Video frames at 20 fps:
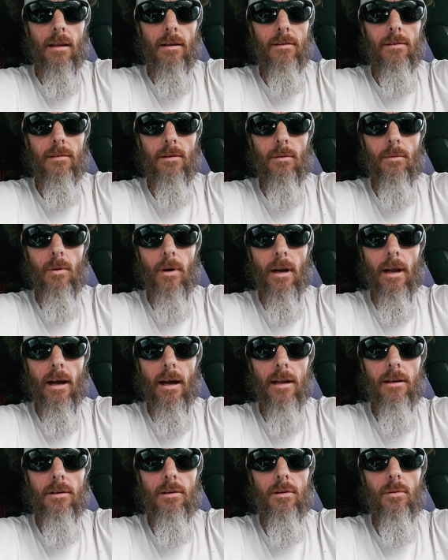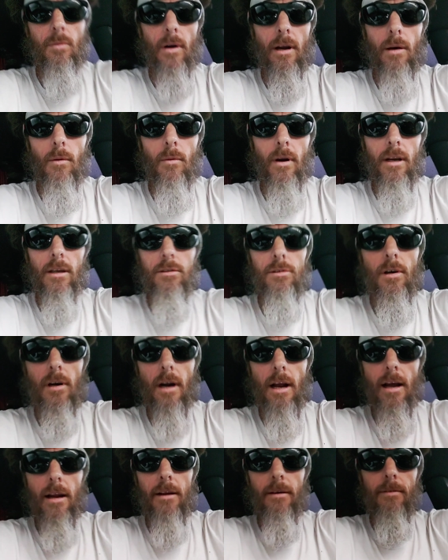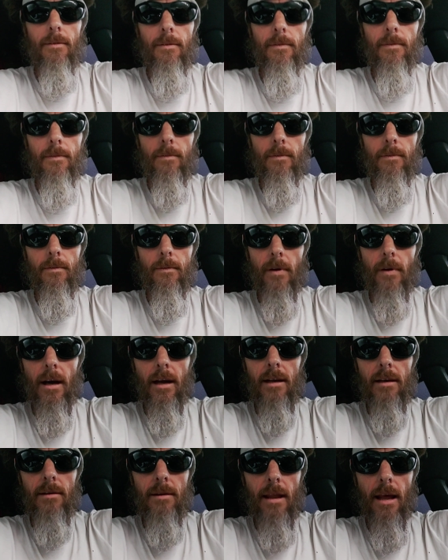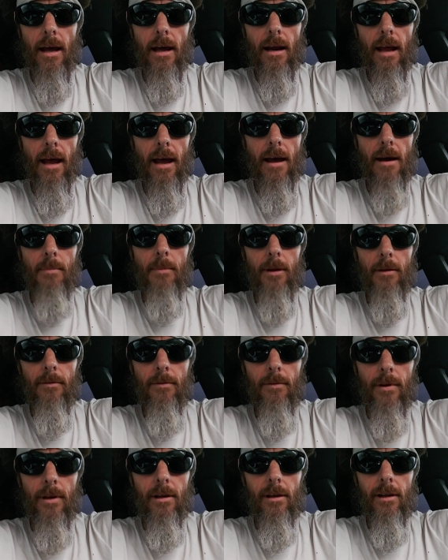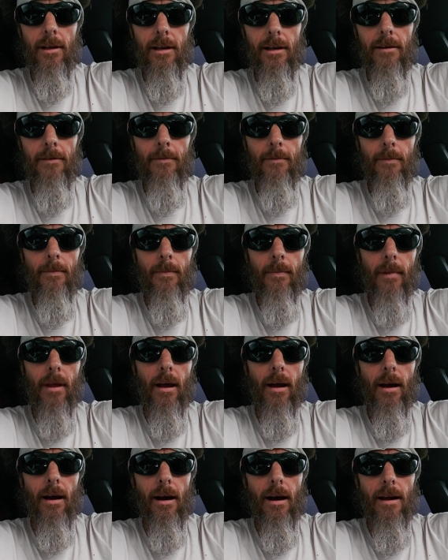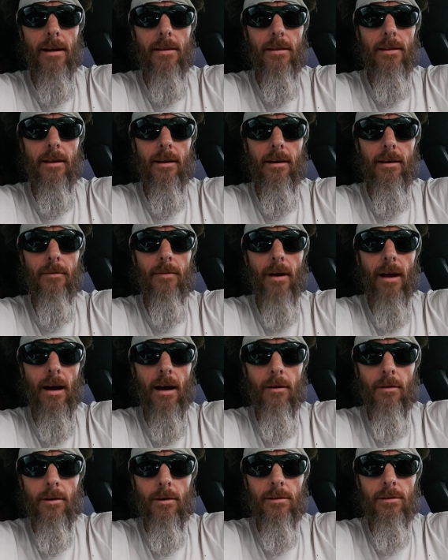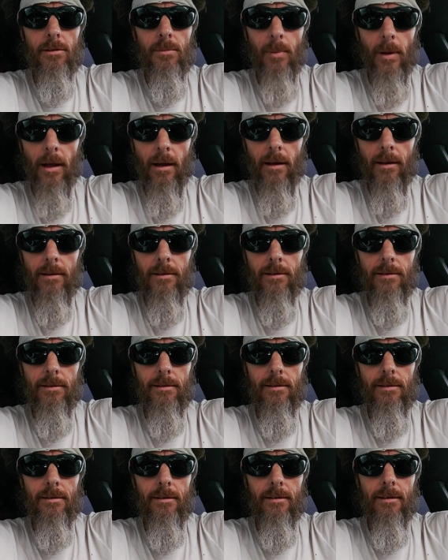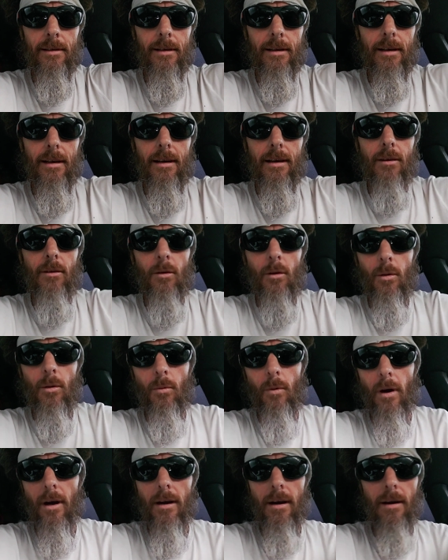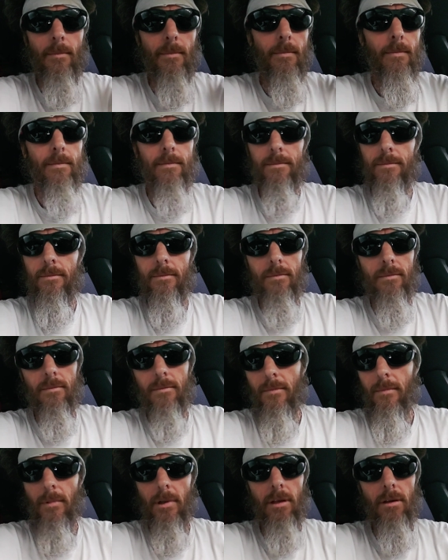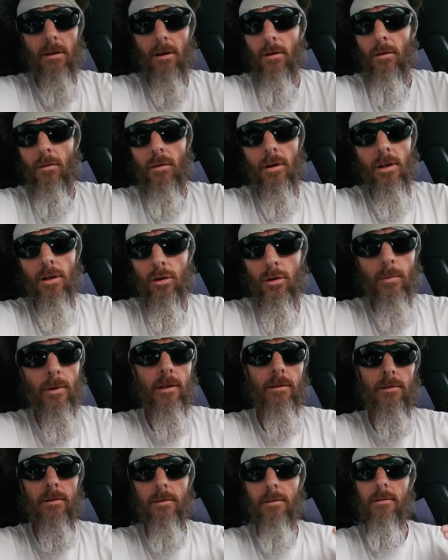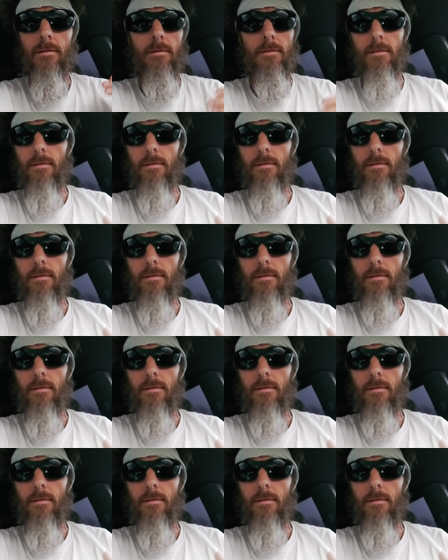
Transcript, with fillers: So, what I do when I want to try to find that happy feeling, I think of outer space or what you know, humans